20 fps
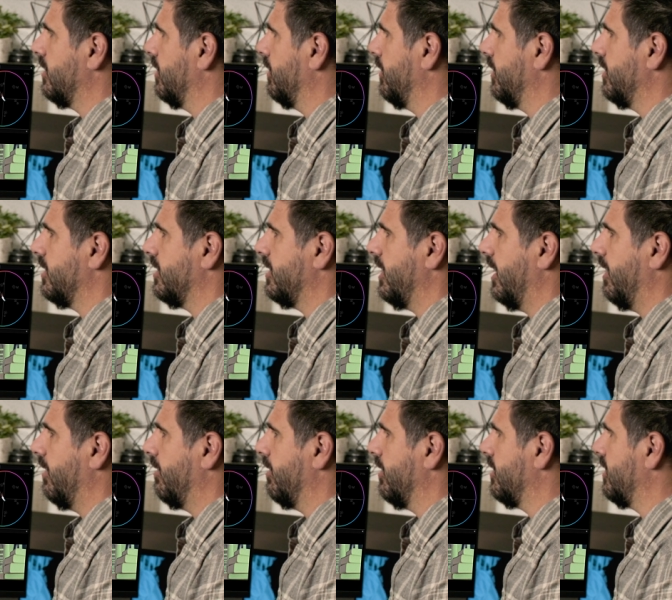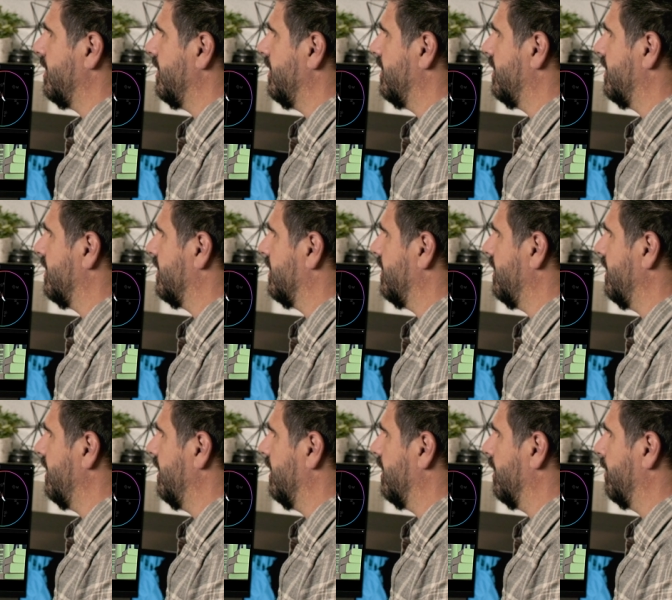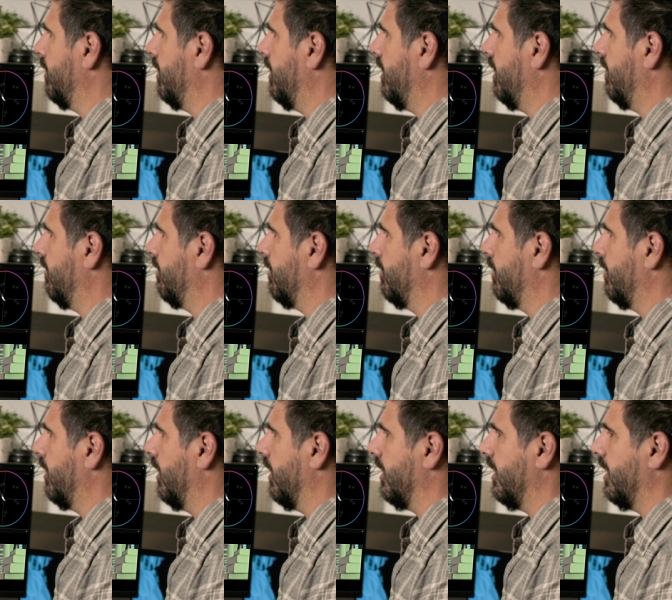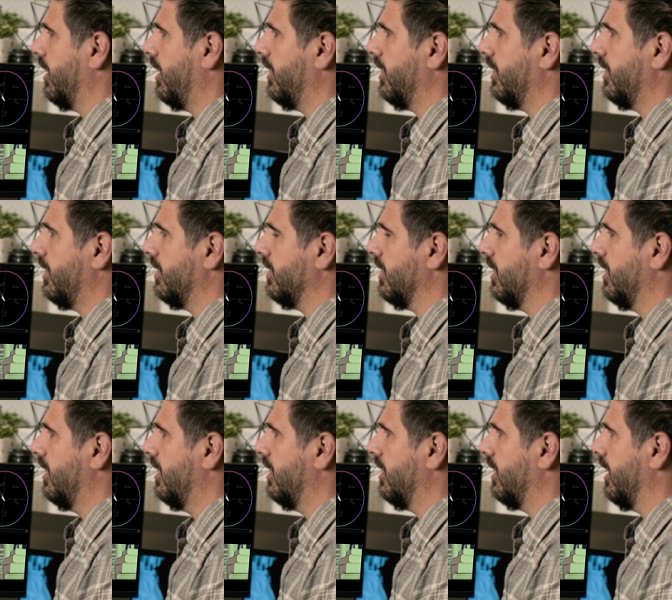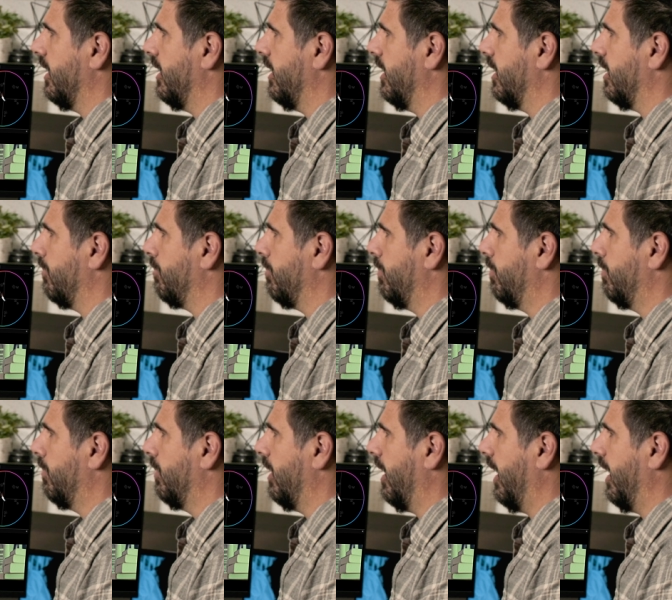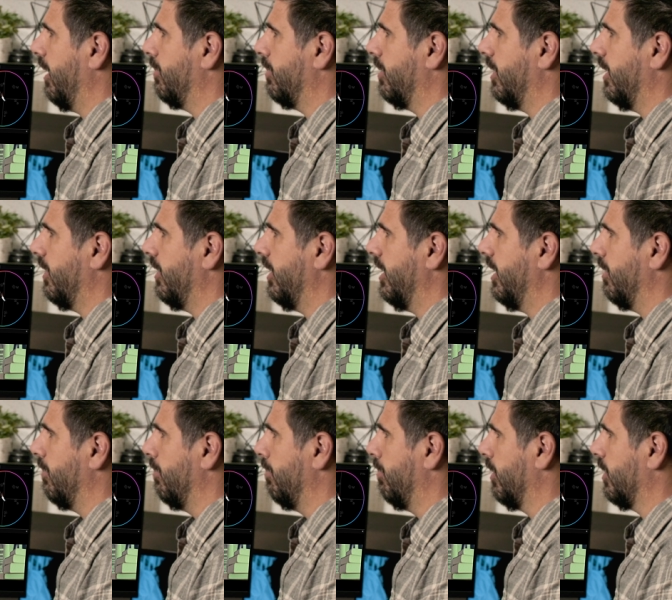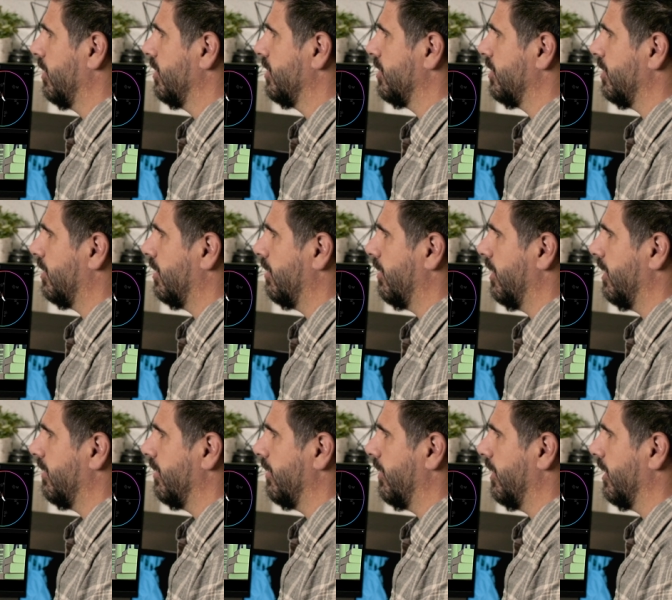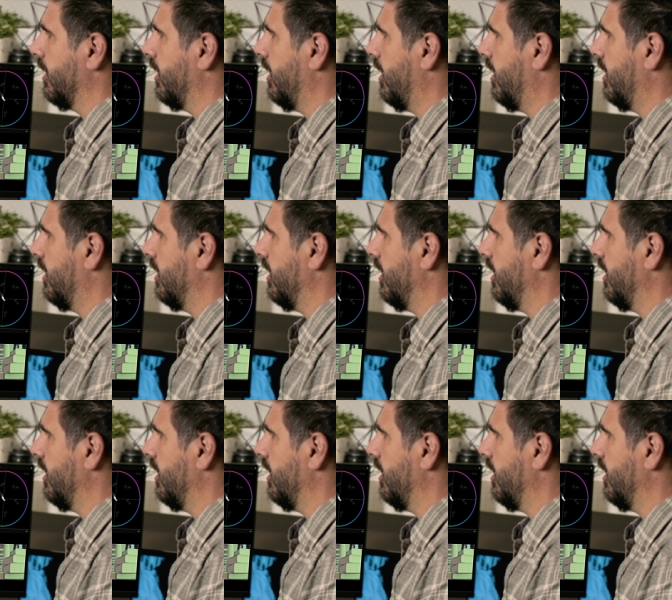So we just have the CST coming in from Red Color, a lady at a library, a bookstore, whatever you want to call it.